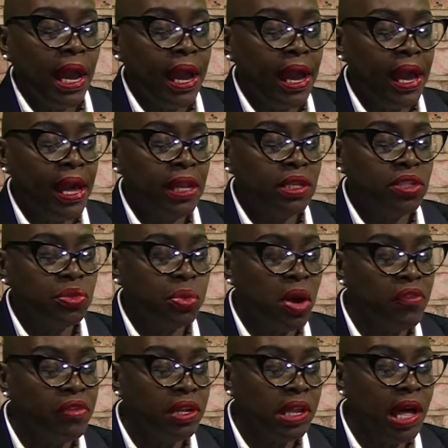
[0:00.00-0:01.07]
at
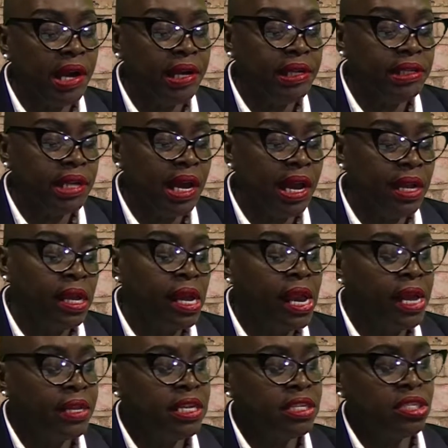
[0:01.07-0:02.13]
12 o'clock at night.
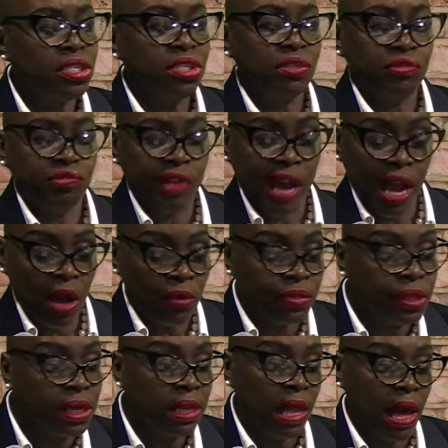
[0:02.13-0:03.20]
And this is around
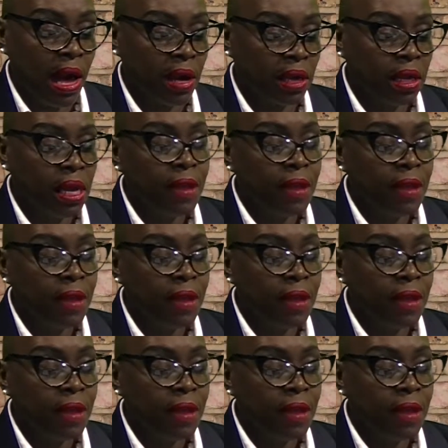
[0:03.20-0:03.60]
the clock.